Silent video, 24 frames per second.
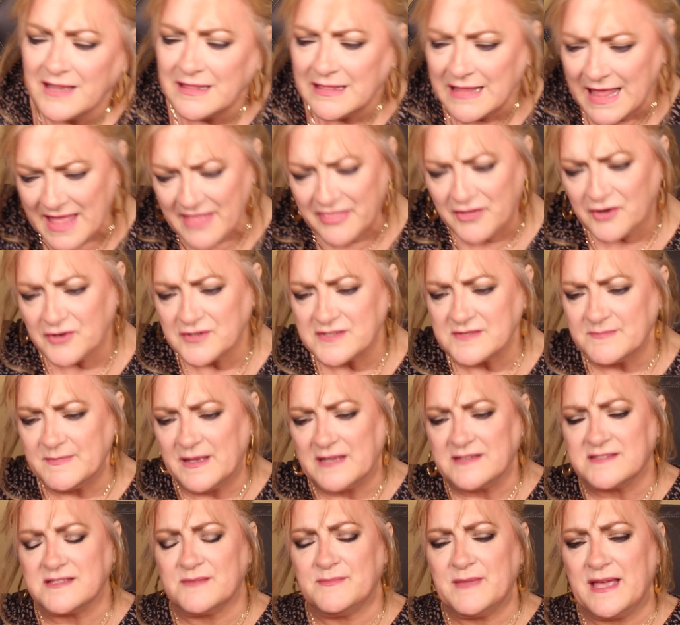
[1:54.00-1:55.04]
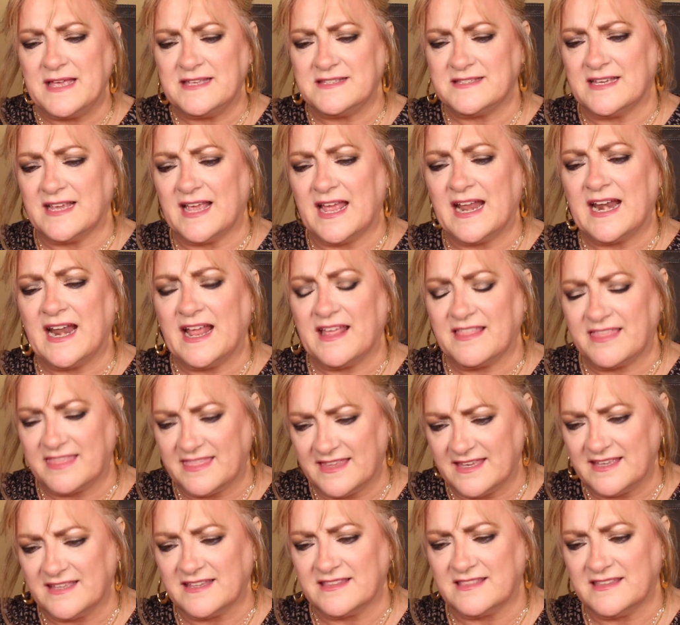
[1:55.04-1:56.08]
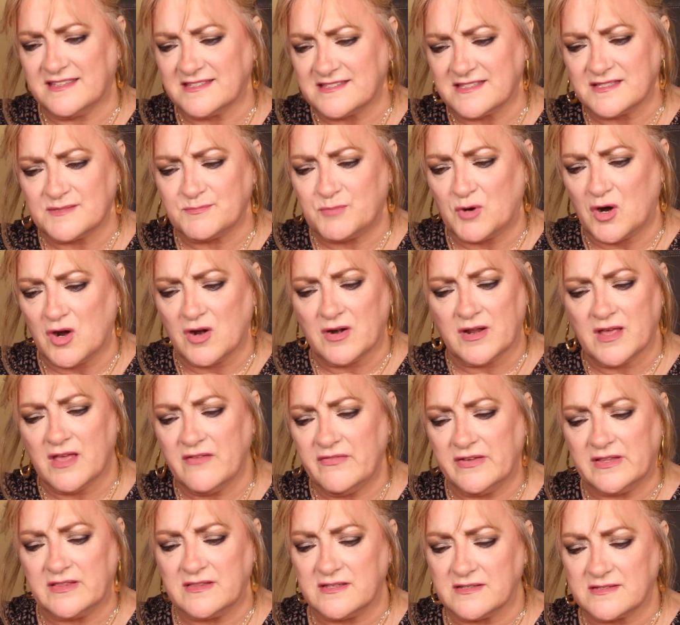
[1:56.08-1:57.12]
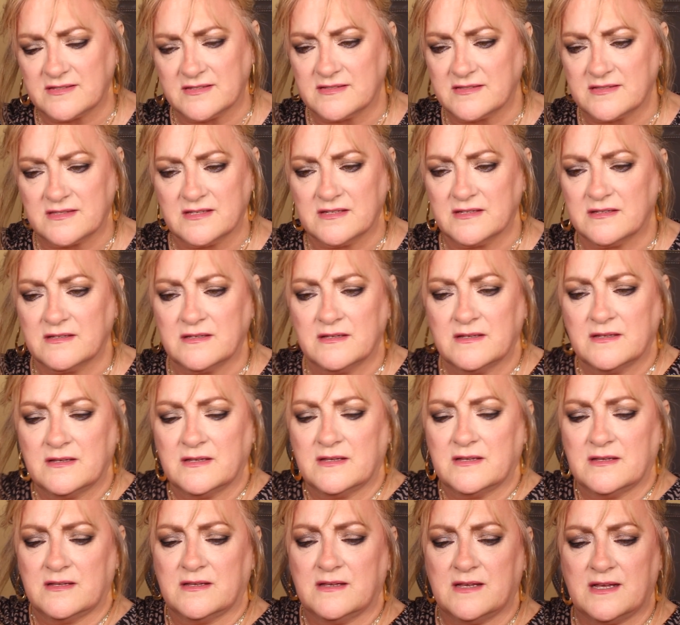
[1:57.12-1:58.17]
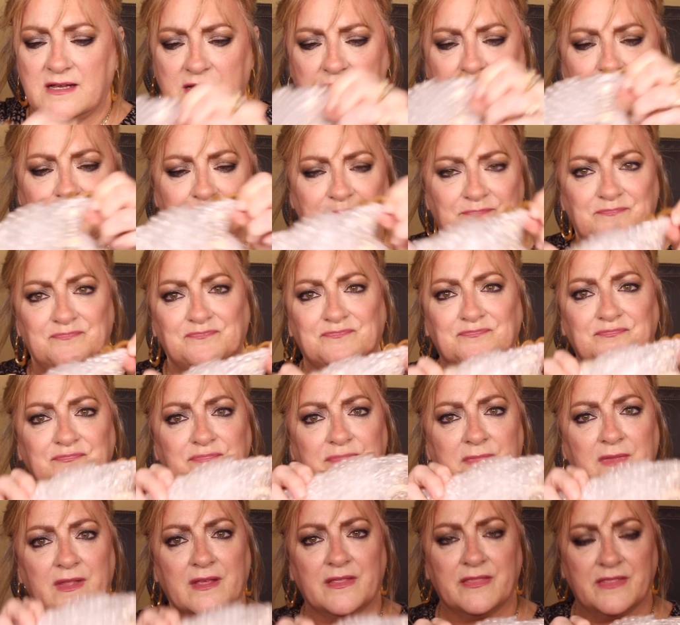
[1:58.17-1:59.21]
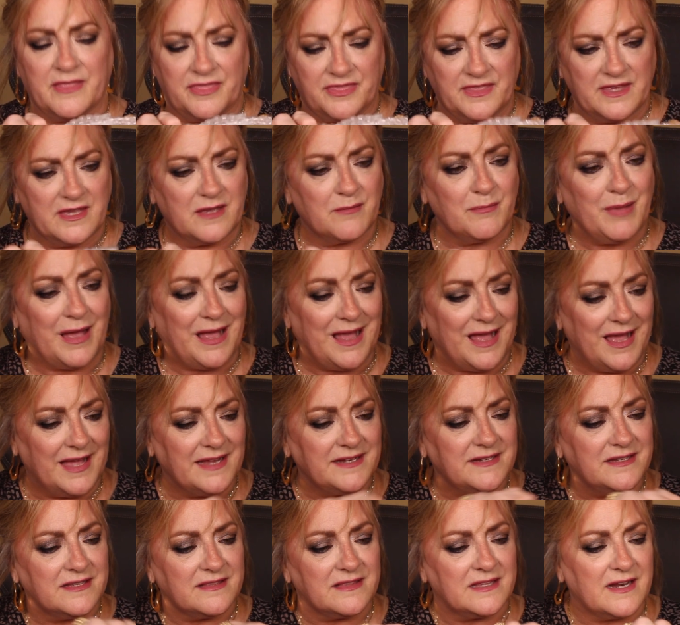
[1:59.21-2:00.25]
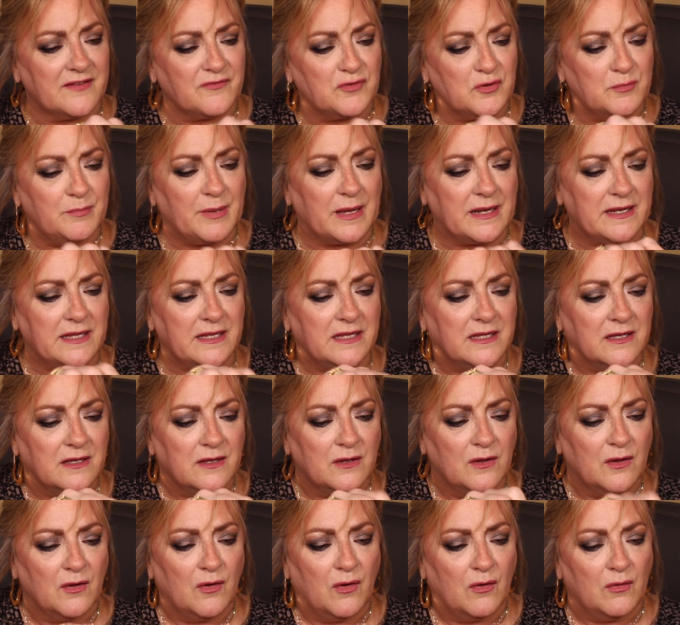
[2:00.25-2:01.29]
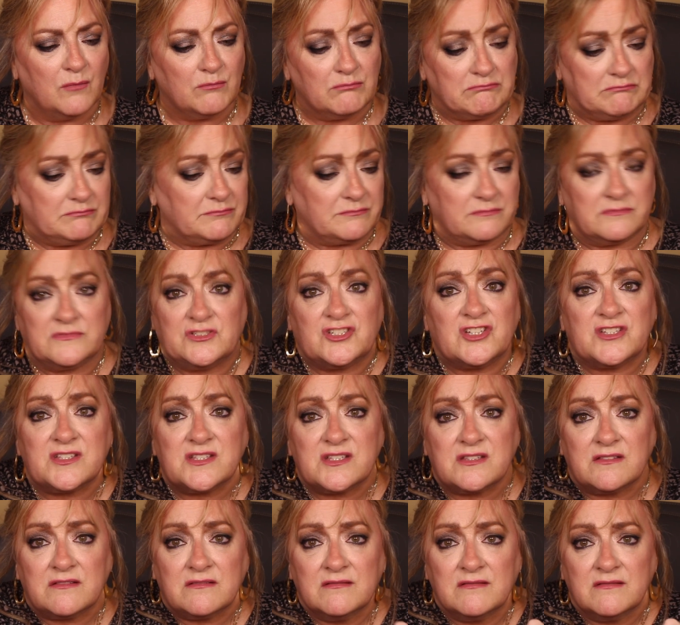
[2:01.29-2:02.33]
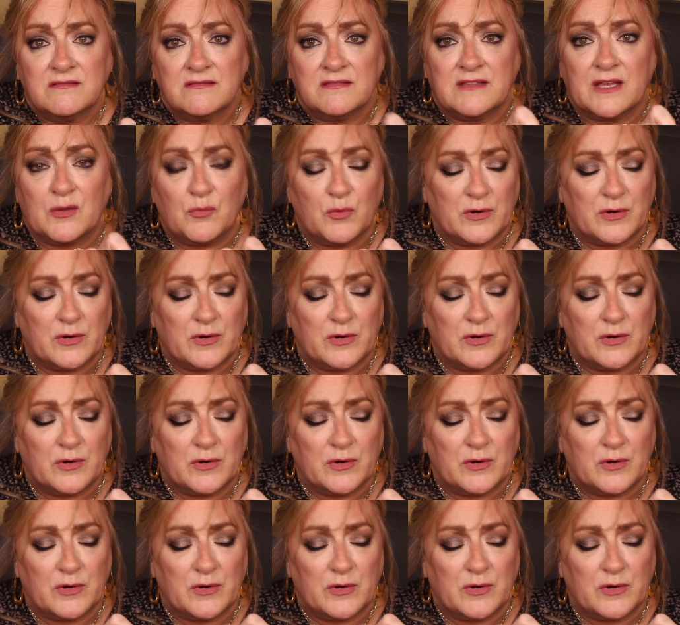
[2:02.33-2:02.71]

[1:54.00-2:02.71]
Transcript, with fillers: leather smells amazing, and I think this is part of it. This is the, um, the thing behind it that everybody just, they